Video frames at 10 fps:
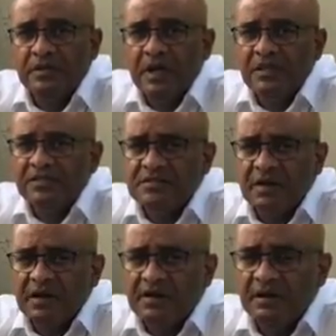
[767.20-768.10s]
and
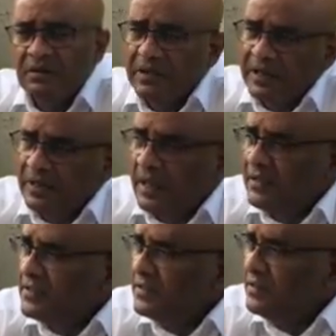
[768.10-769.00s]
start looking at
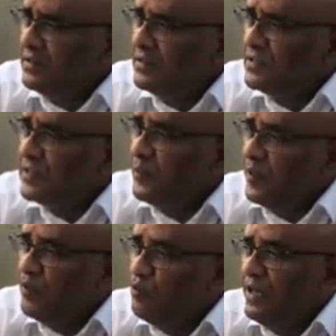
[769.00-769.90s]
some of
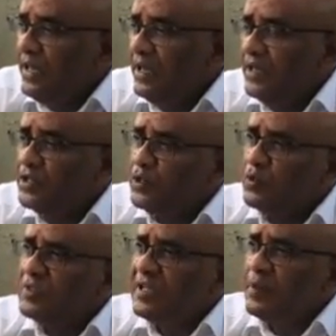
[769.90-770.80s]
the real
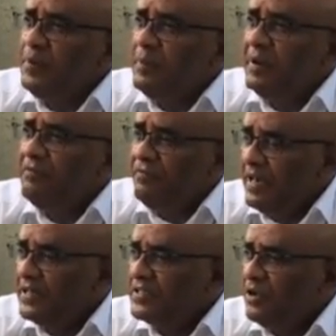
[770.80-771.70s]
issues that people
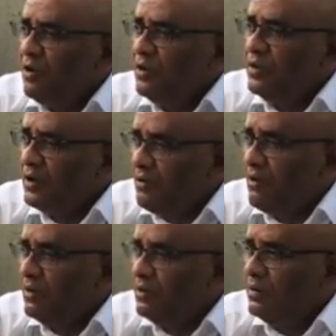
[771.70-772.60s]
face on the ground.
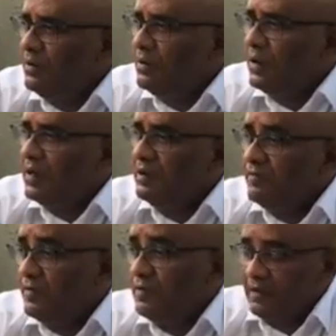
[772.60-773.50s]

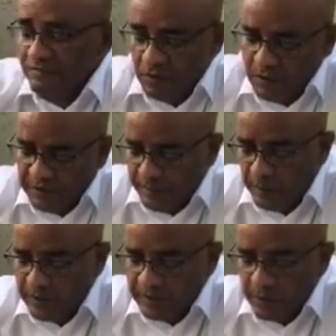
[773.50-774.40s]
If only
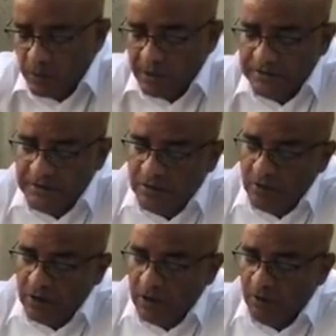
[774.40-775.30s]
they were to go
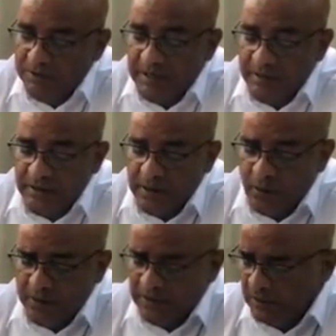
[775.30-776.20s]
out, then they
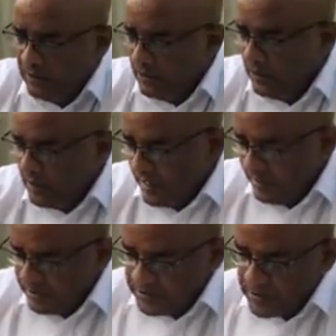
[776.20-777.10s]
would look at
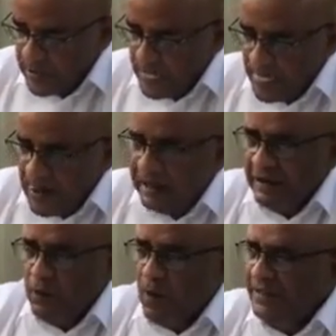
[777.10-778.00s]
this. There are
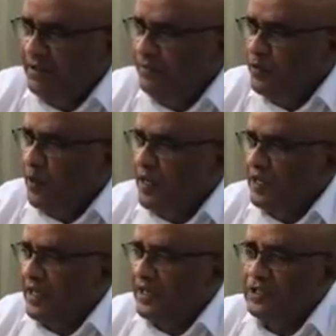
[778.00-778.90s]
quite a few other
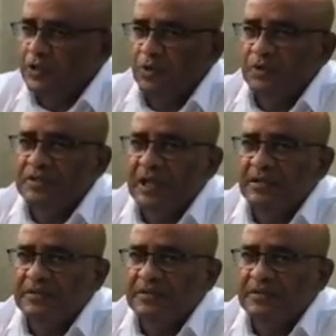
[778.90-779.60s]
issues that